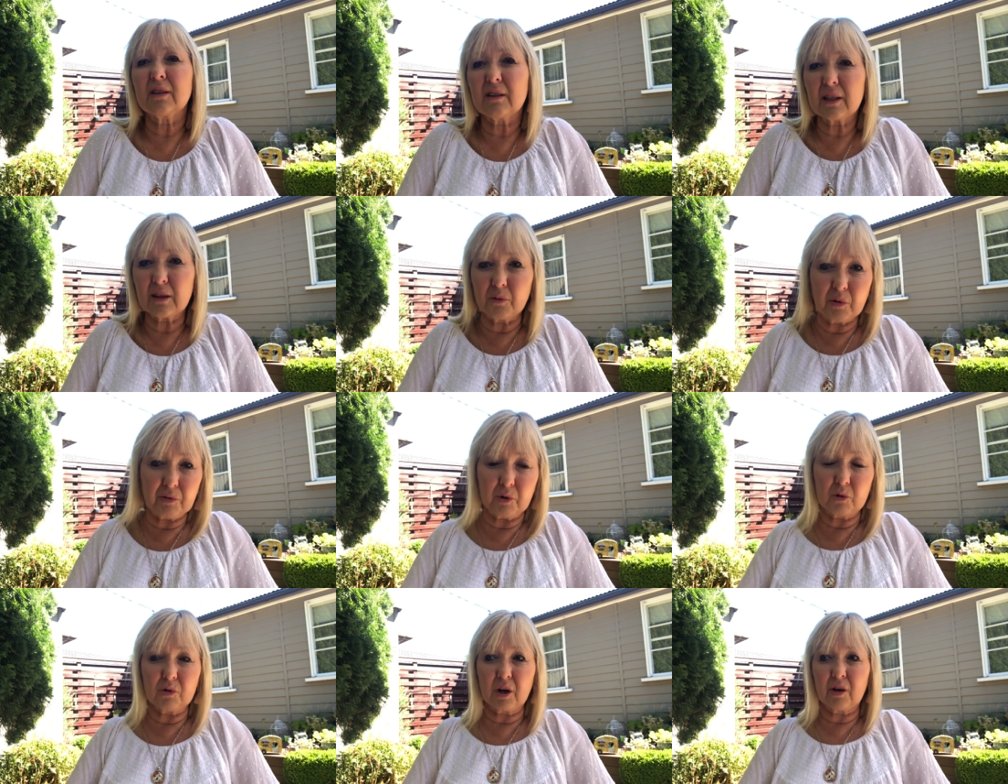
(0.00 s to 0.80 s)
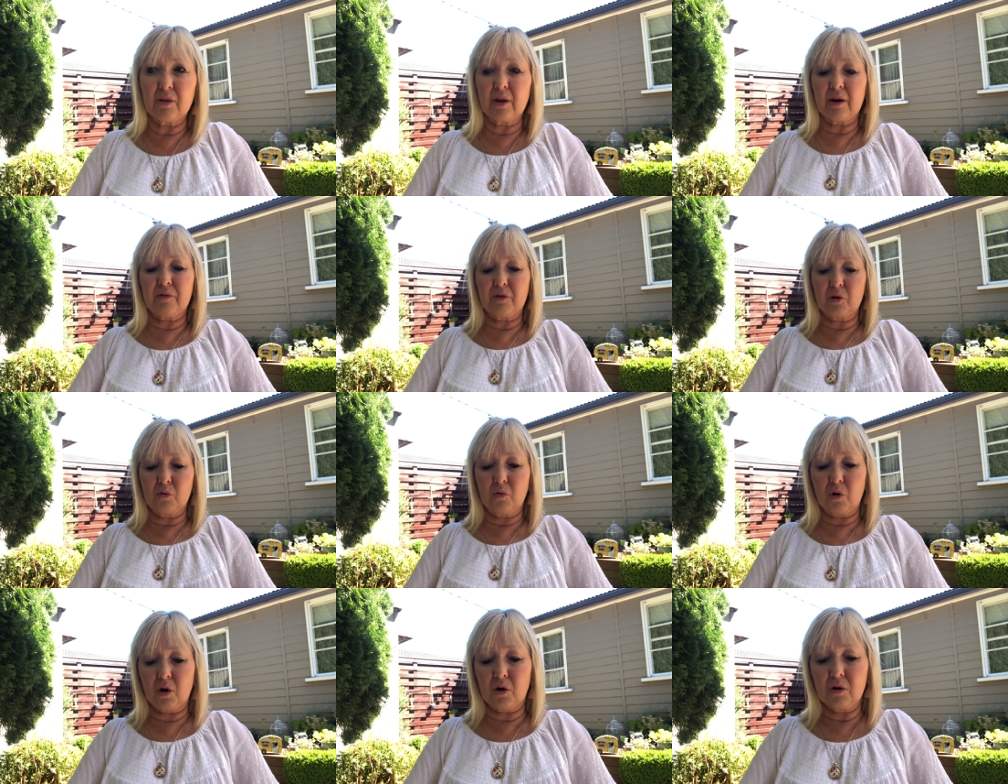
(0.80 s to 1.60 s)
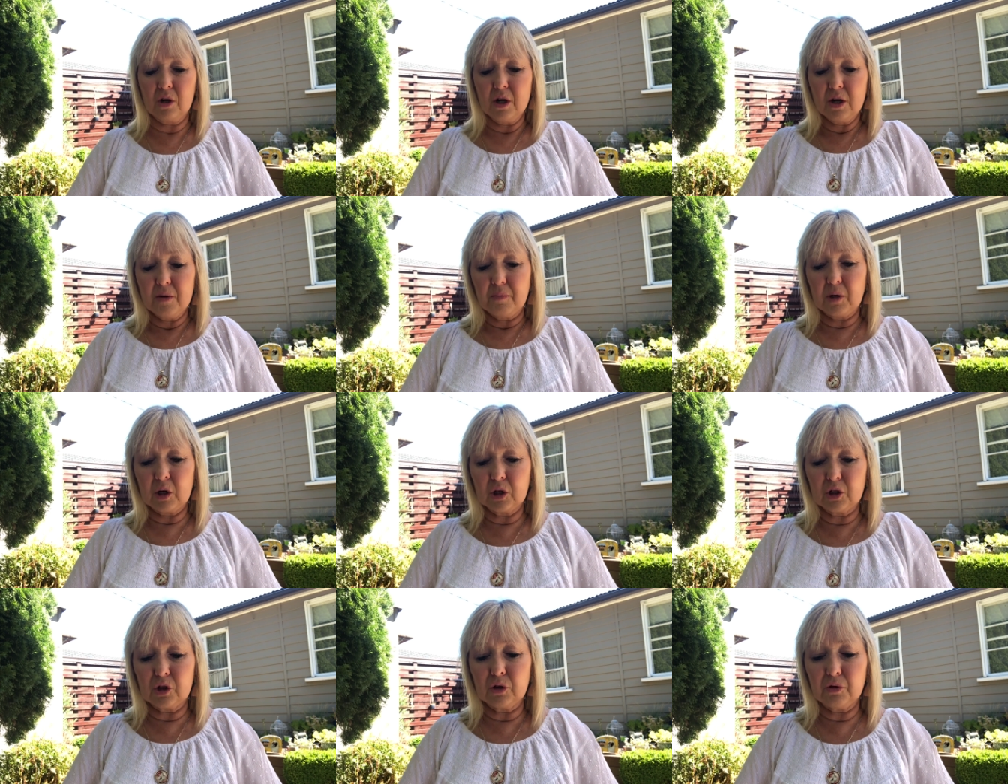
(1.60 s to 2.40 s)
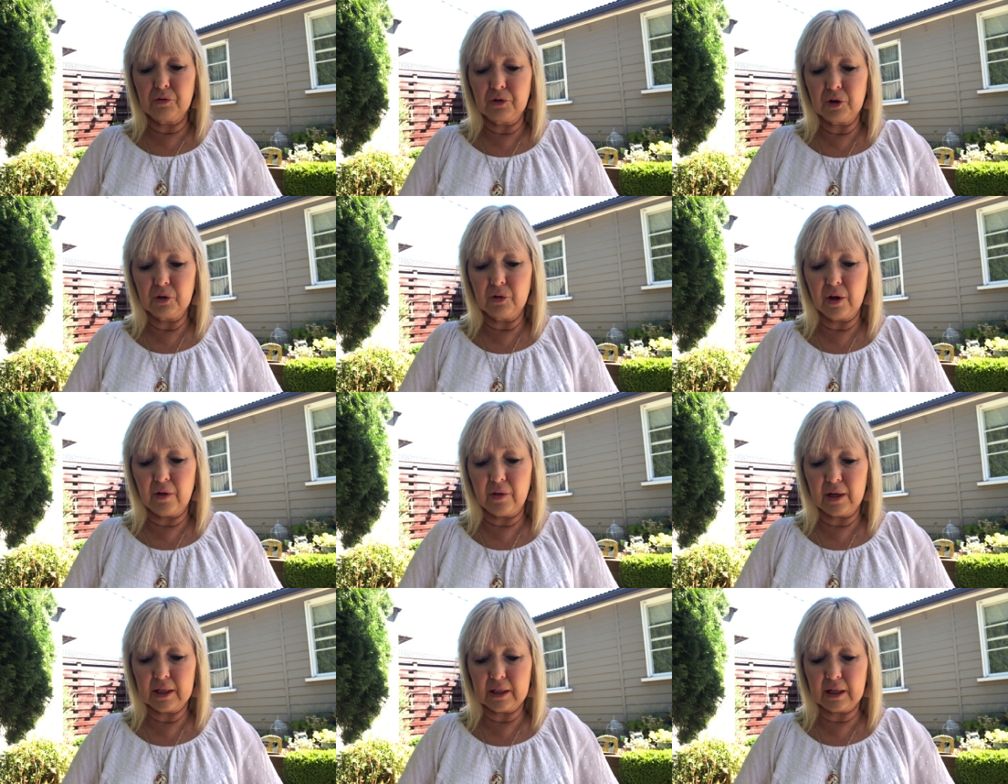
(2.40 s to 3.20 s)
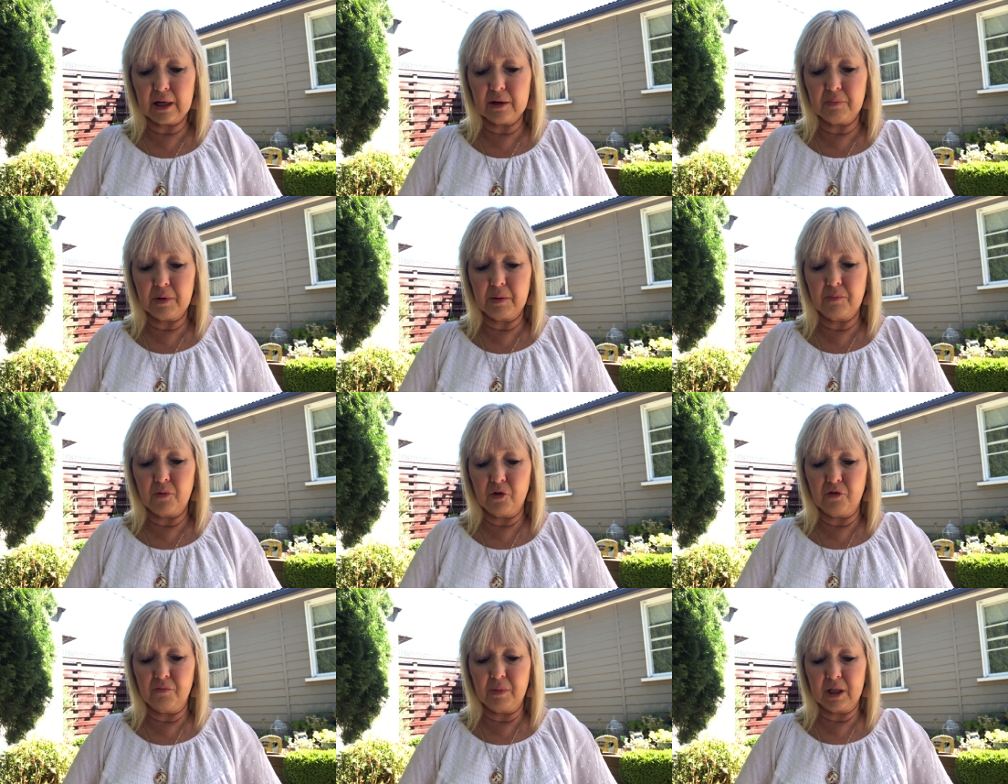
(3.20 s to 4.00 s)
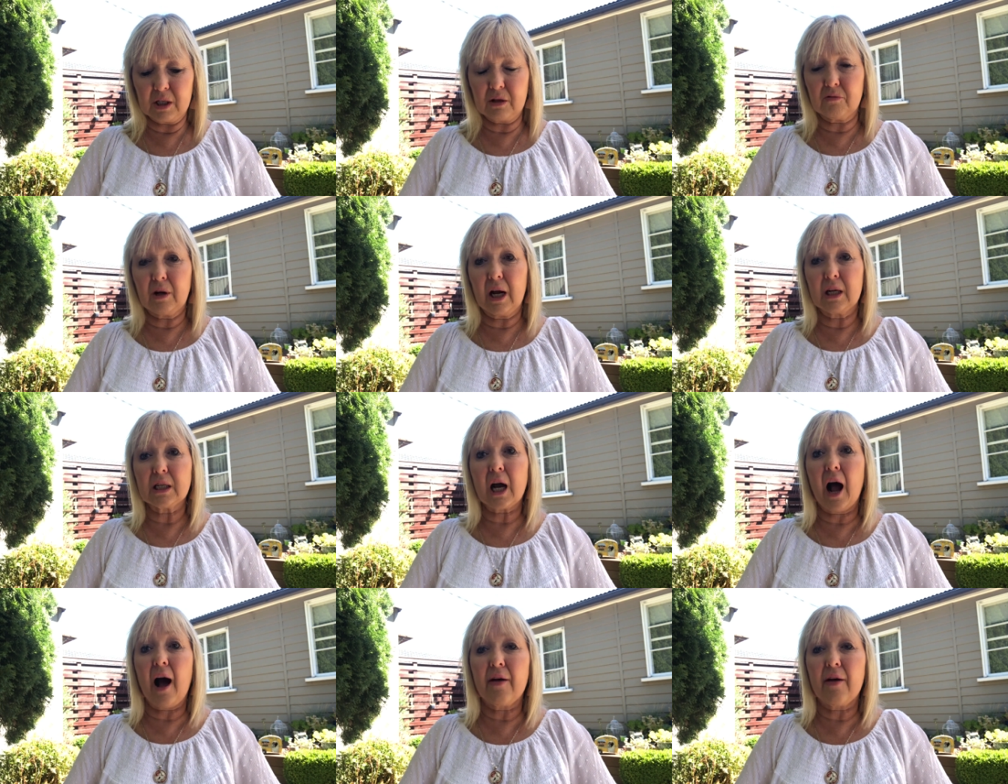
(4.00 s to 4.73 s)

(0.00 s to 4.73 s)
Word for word: I think we've all known that for a while, but I do feel that there's going to be movements around